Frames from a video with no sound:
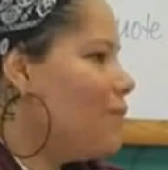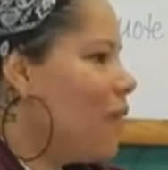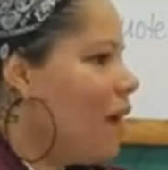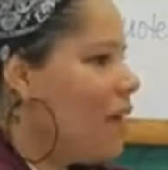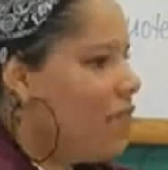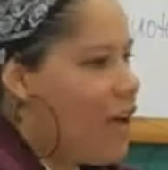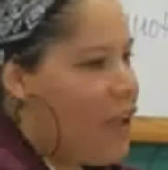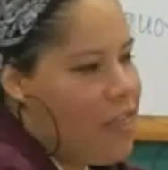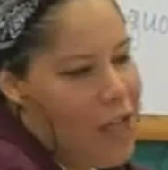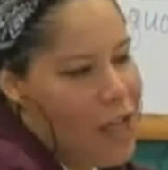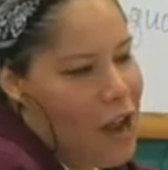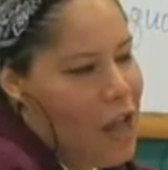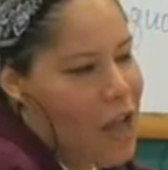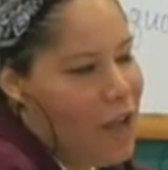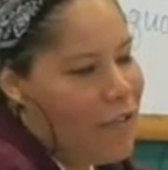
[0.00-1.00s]
I find that
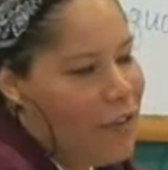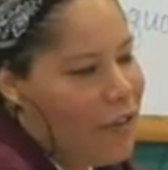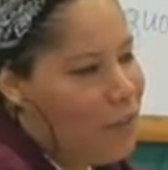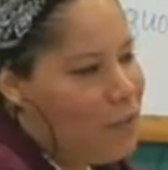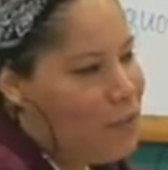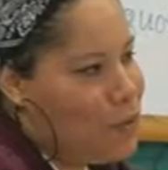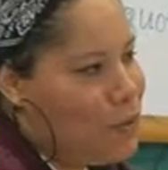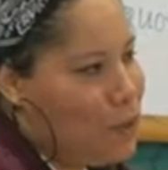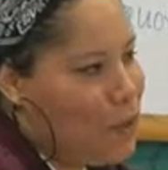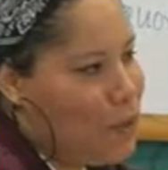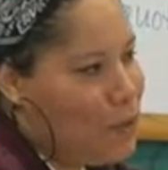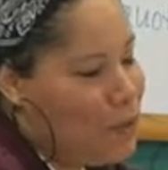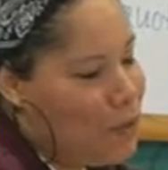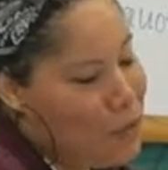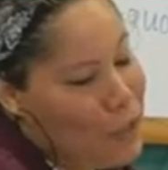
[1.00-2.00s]
I have a gift with
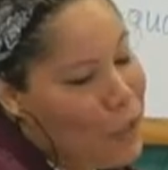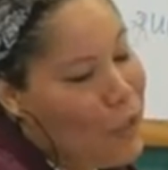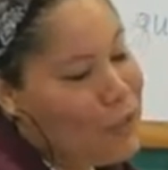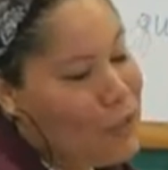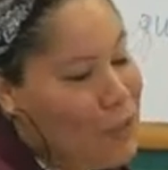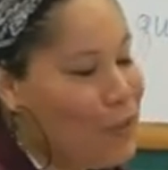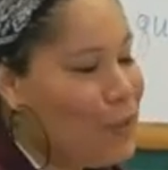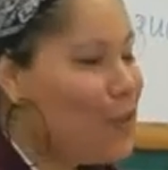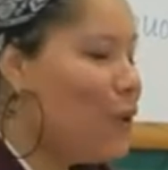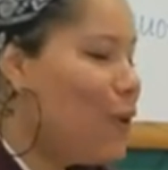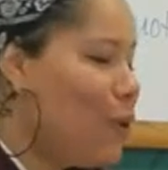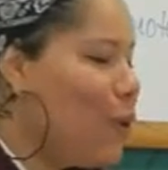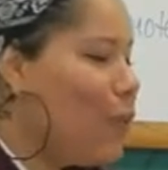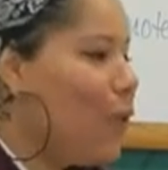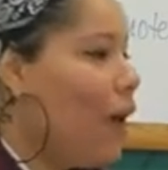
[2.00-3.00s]
words, which is also
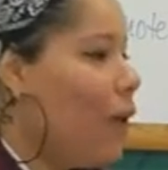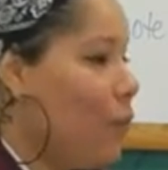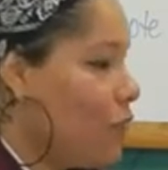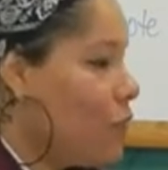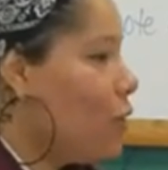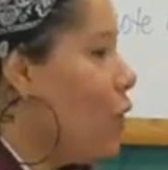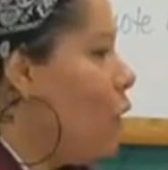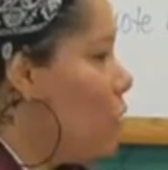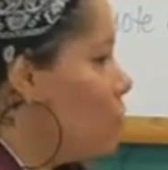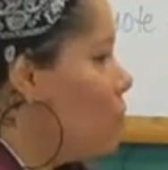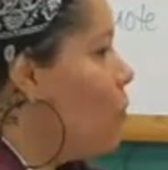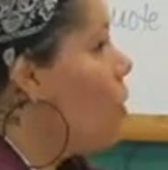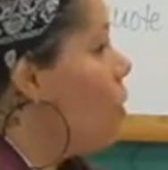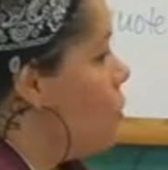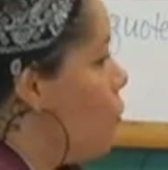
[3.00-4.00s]
why I went to law
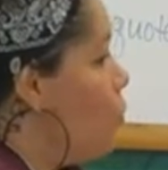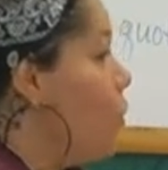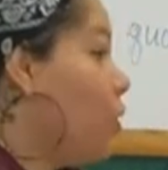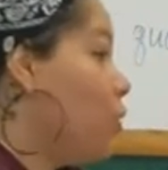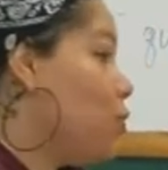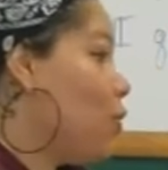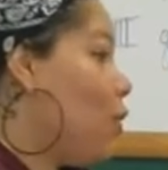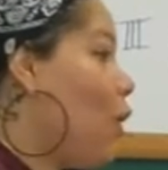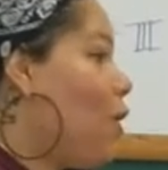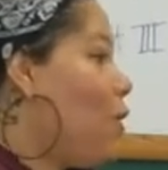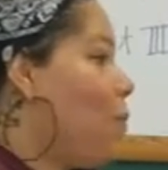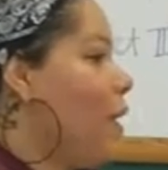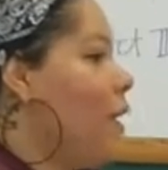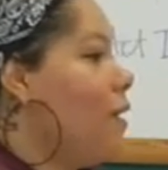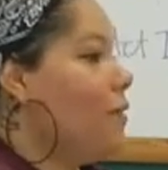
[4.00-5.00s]
school, because lawyers are all
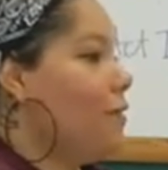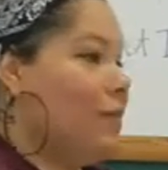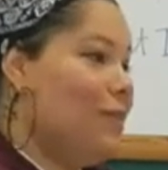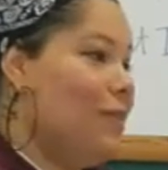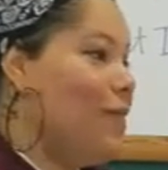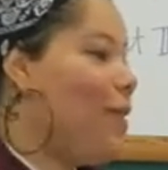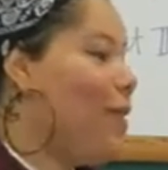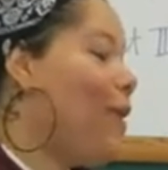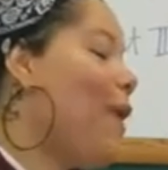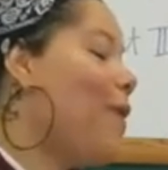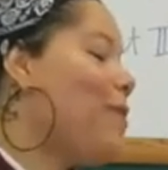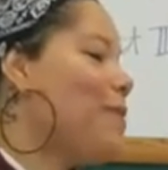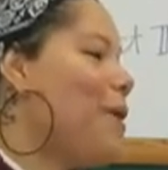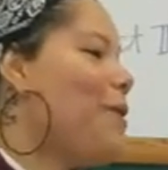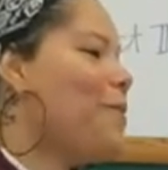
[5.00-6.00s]

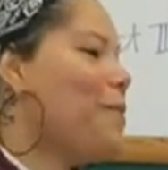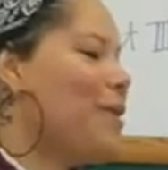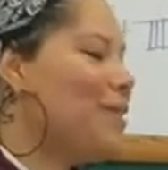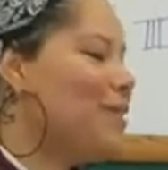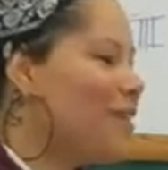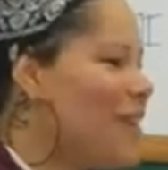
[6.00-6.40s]
about words.